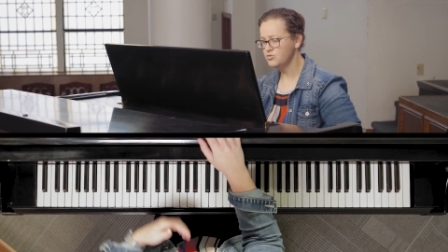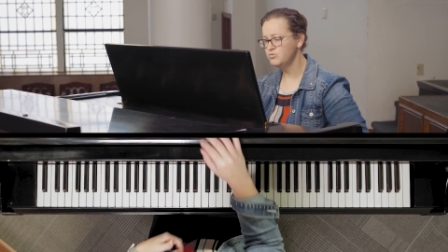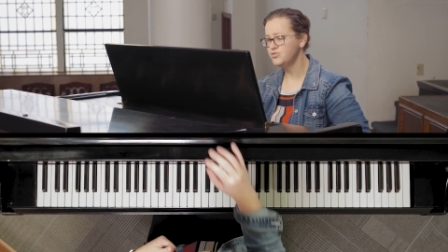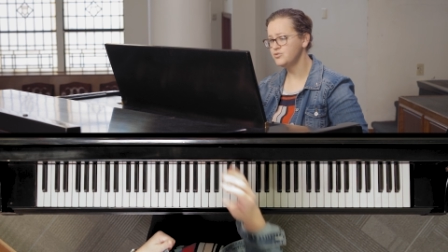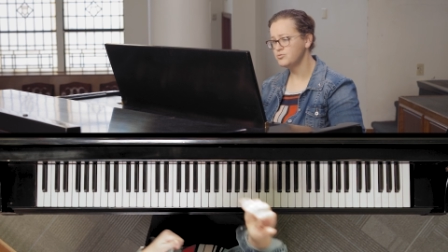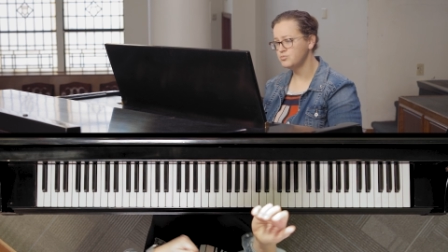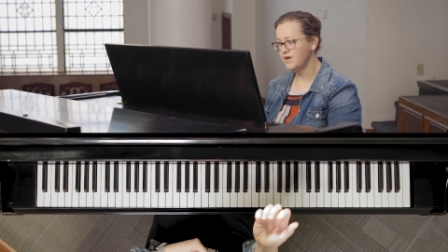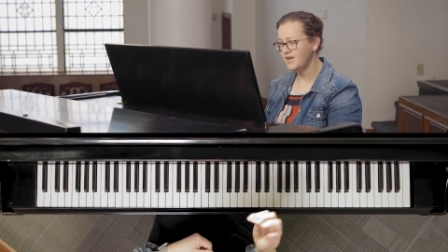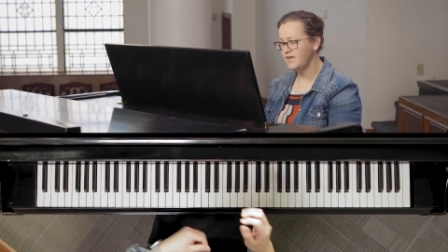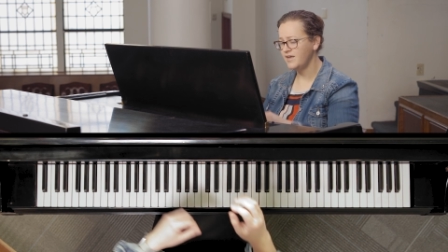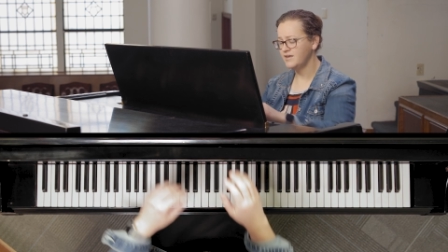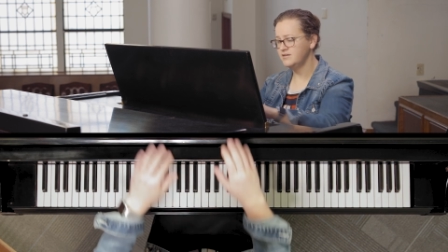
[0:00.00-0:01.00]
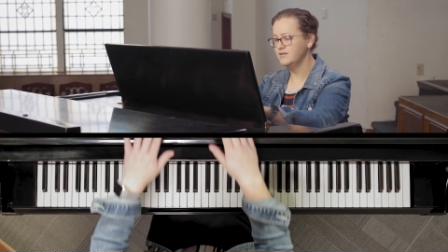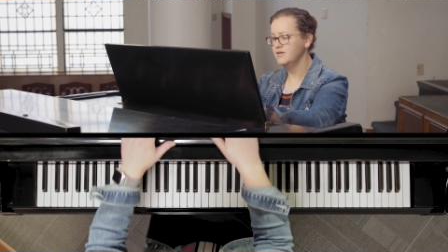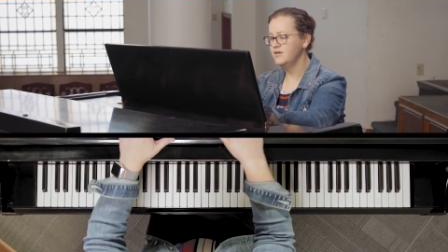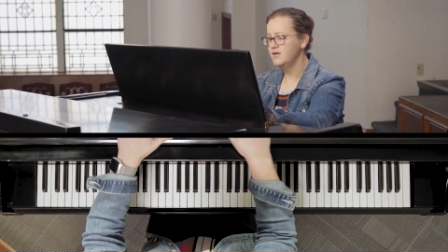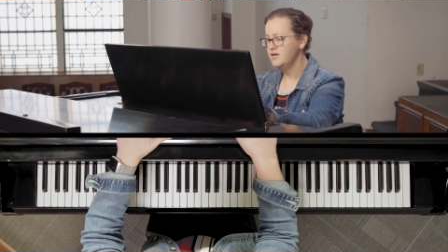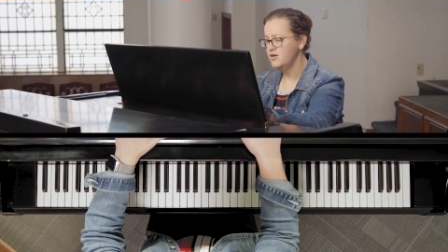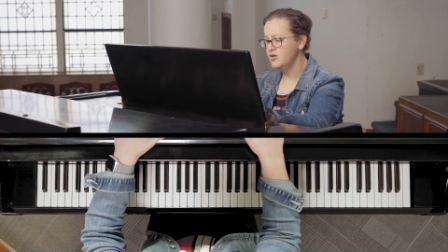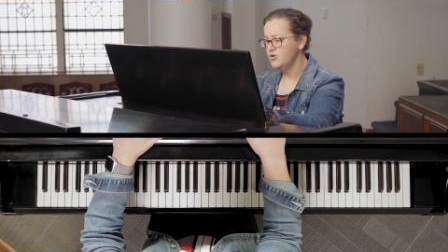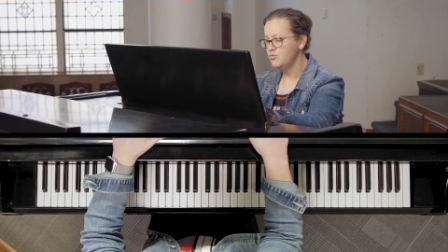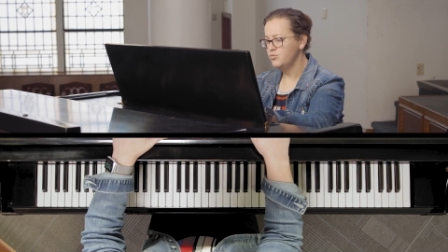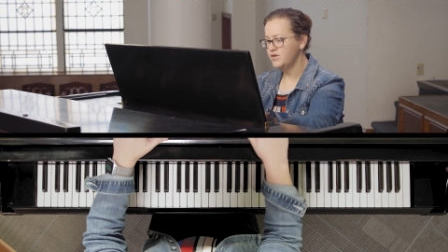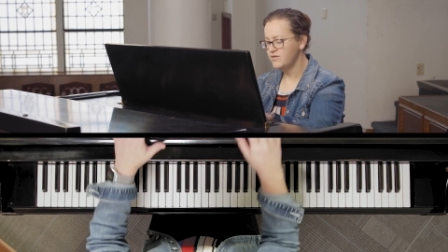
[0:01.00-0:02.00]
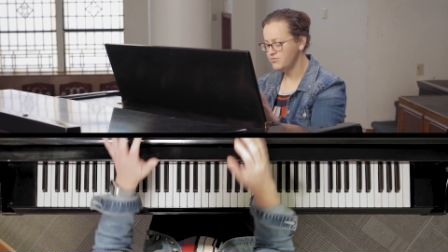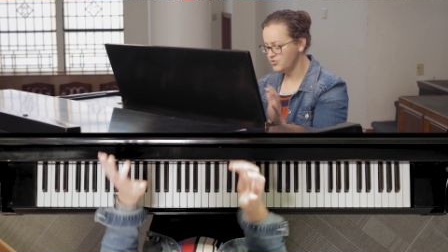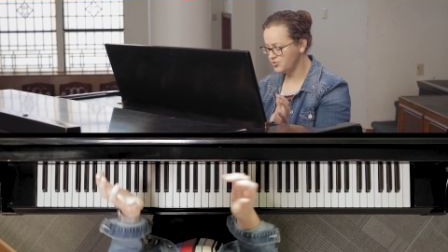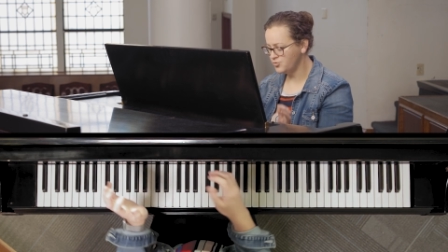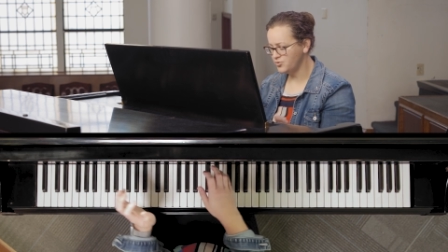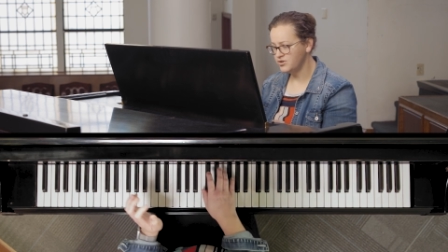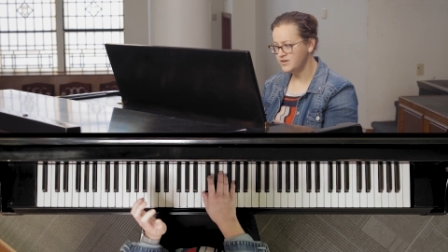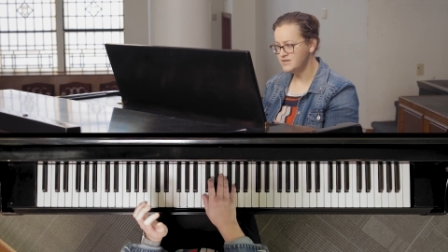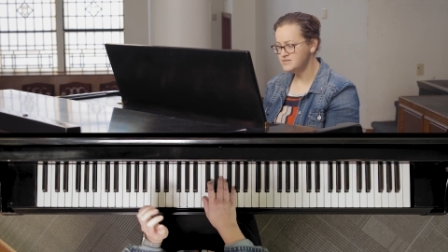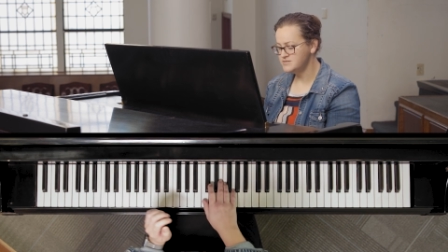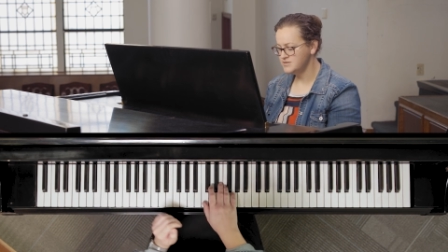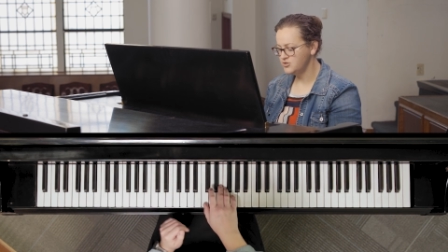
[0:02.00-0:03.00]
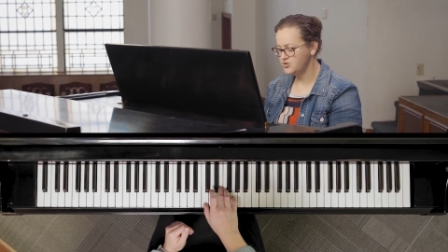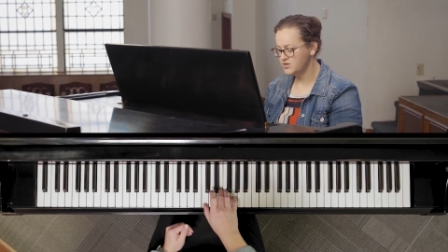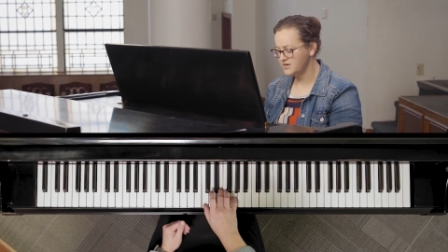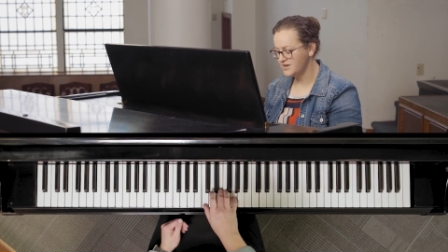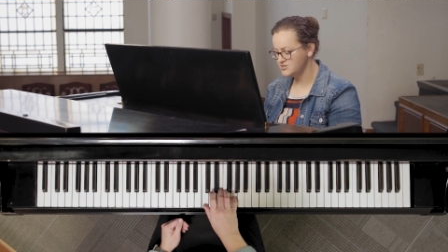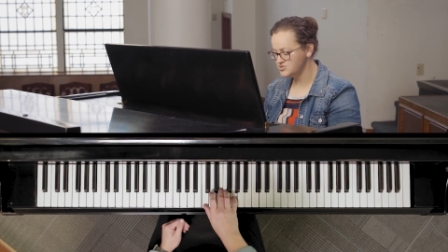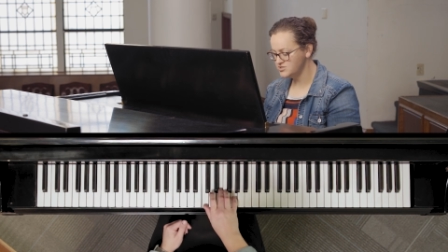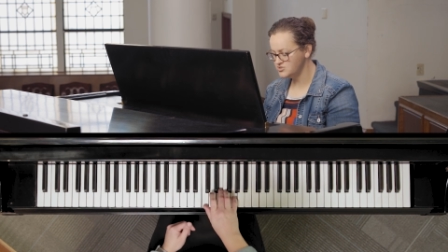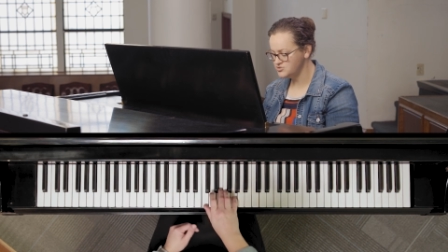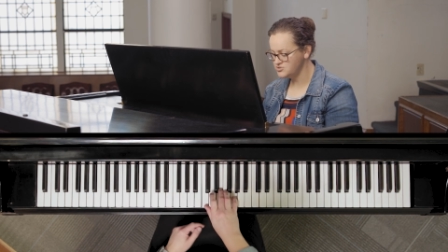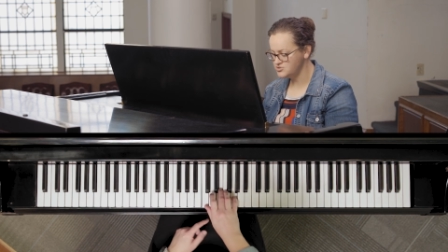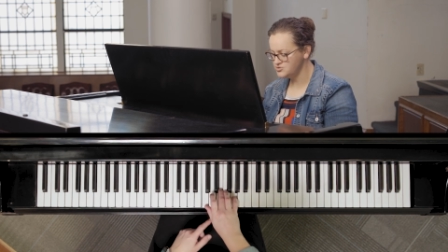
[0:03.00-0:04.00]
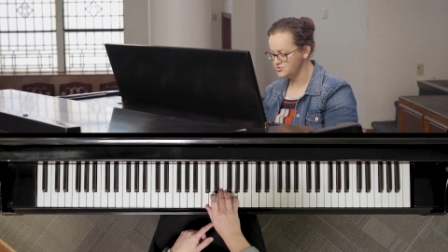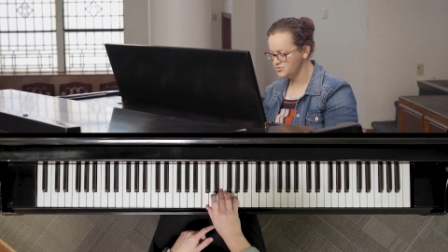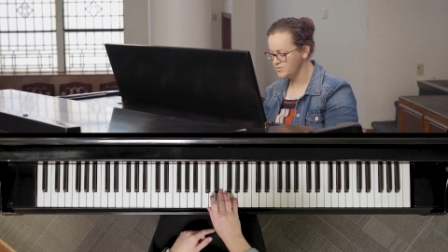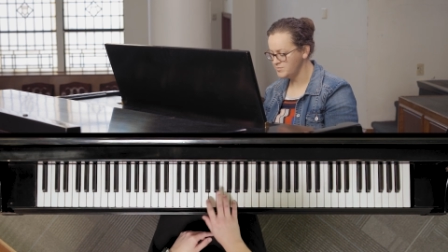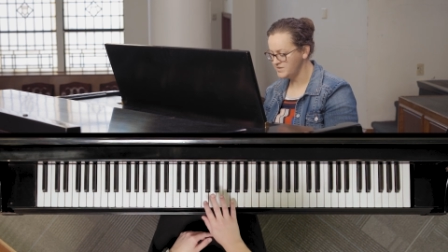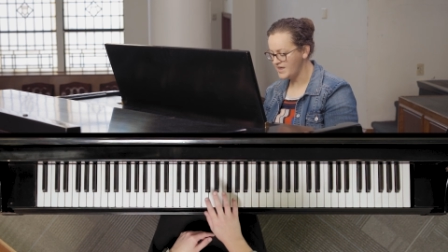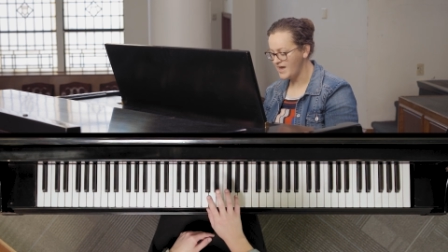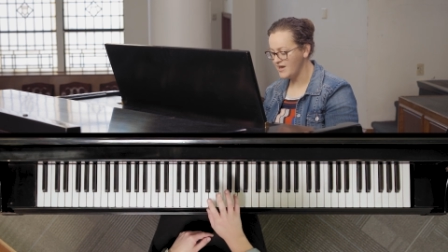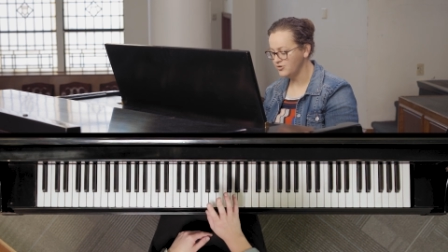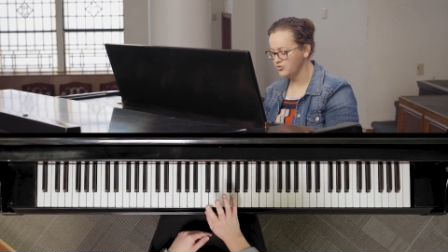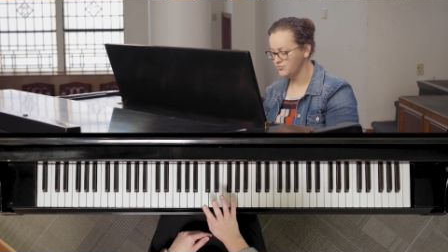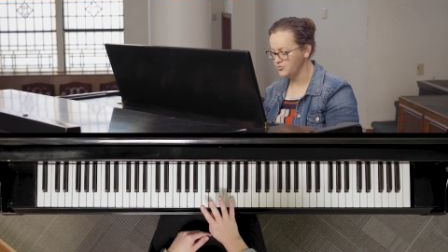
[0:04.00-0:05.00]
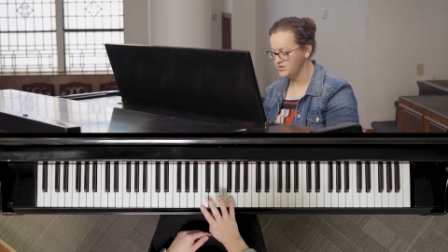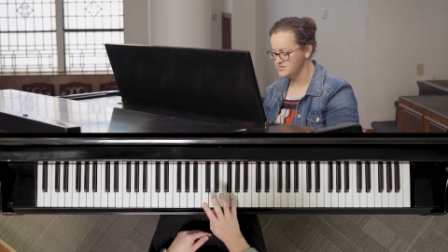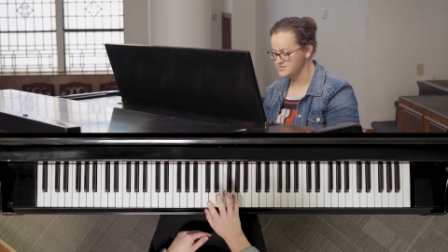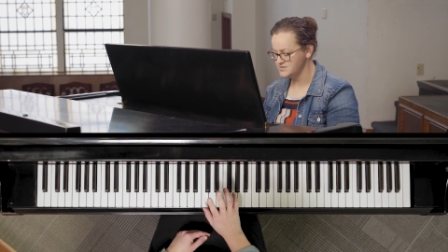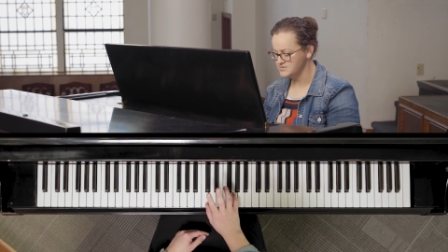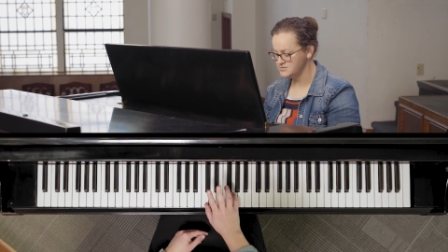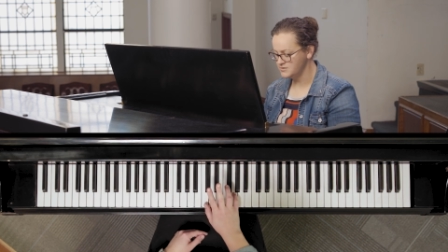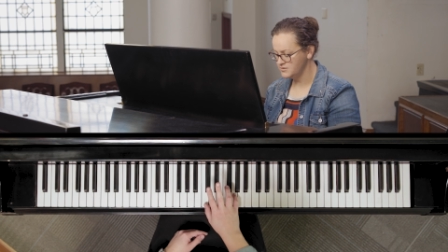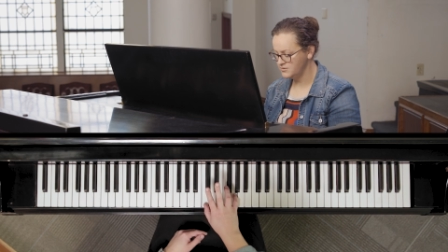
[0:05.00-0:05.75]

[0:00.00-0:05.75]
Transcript: With your right hand, whatever the chord is, you can actually just do maybe the outer voices.